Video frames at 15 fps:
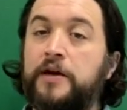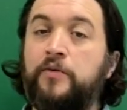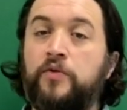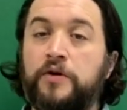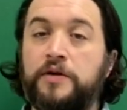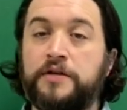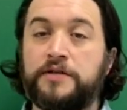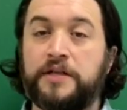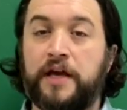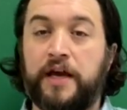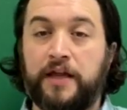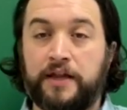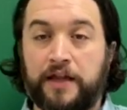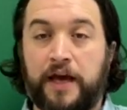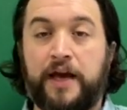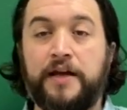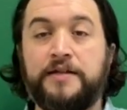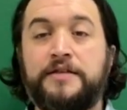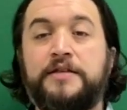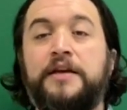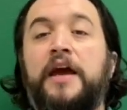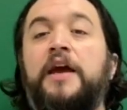was a
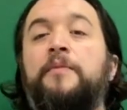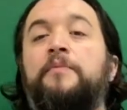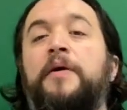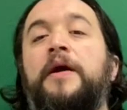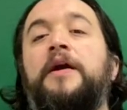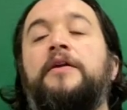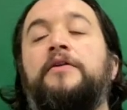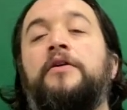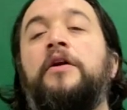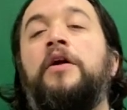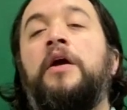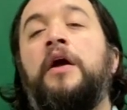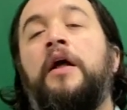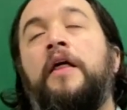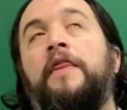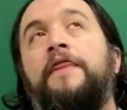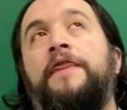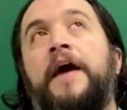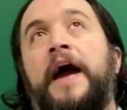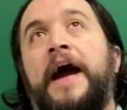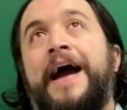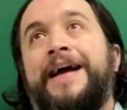landscape painter
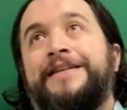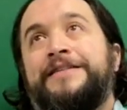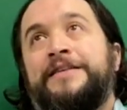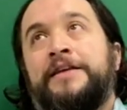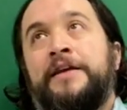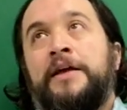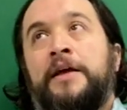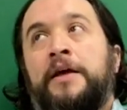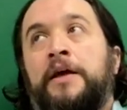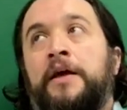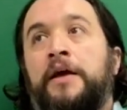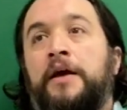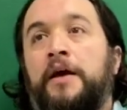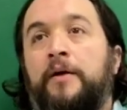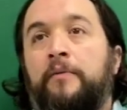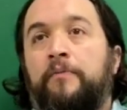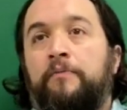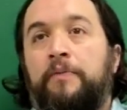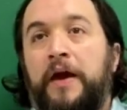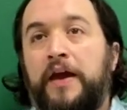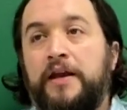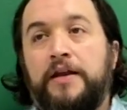that
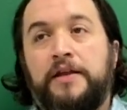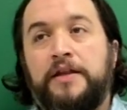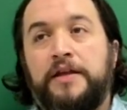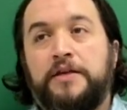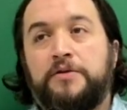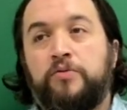painted these